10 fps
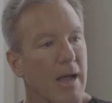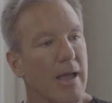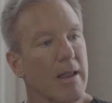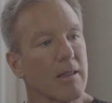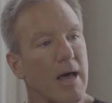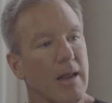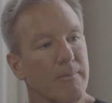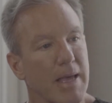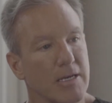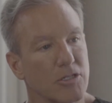I had a lot
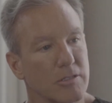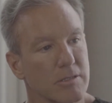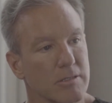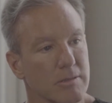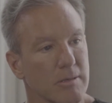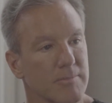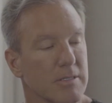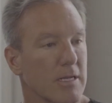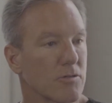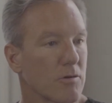of patients,
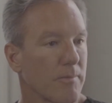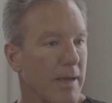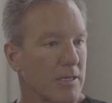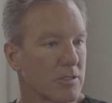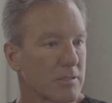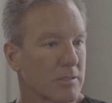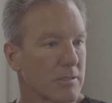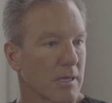obstetrical patients and